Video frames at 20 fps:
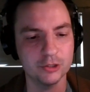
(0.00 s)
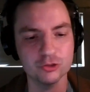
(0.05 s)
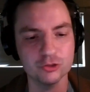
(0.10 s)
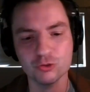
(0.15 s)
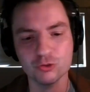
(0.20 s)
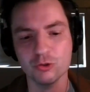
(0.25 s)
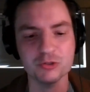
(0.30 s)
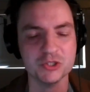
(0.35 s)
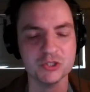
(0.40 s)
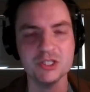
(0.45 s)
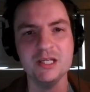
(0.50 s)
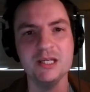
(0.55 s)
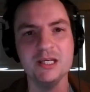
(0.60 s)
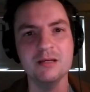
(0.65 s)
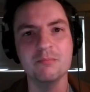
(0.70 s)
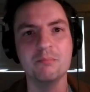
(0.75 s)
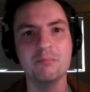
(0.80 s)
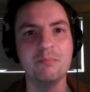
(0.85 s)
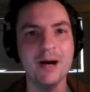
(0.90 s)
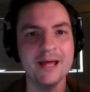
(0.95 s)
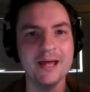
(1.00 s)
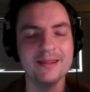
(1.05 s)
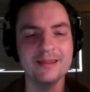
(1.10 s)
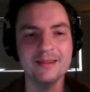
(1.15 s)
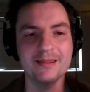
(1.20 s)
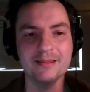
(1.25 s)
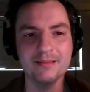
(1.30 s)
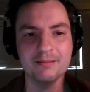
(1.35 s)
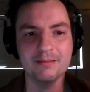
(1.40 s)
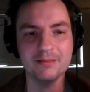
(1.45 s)
control c
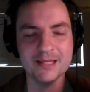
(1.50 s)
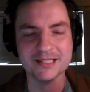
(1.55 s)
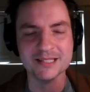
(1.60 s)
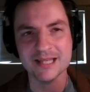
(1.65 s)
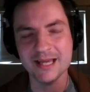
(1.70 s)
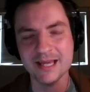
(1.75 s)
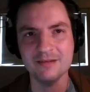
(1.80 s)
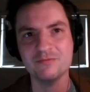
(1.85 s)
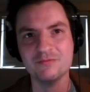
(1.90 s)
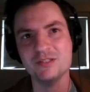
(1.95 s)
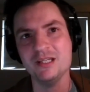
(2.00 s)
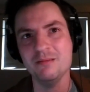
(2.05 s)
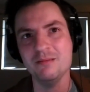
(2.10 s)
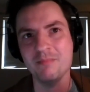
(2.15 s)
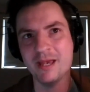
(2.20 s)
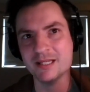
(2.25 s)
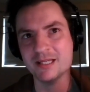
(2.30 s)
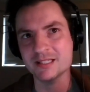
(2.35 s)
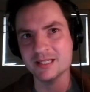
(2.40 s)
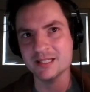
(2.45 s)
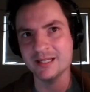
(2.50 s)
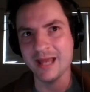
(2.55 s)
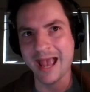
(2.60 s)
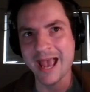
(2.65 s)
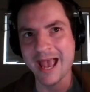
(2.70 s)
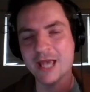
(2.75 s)
but this NFT makes it